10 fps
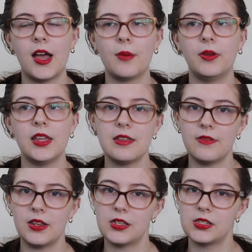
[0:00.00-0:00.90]
I believe
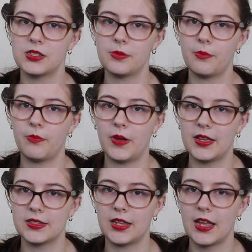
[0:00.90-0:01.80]
it is by
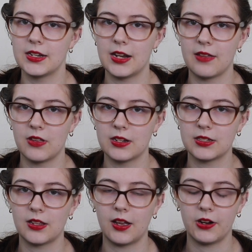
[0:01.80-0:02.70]
a Scandinavian
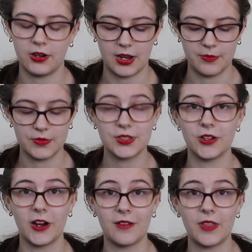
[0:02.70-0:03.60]
designer. I'm
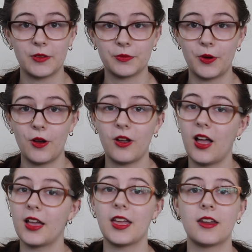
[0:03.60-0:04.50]
sorry if that's wrong.
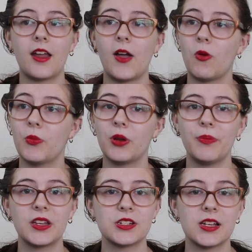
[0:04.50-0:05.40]
Again, I will put a
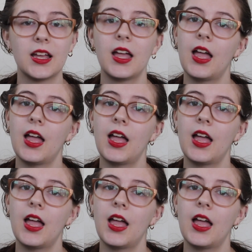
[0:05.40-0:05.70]
picture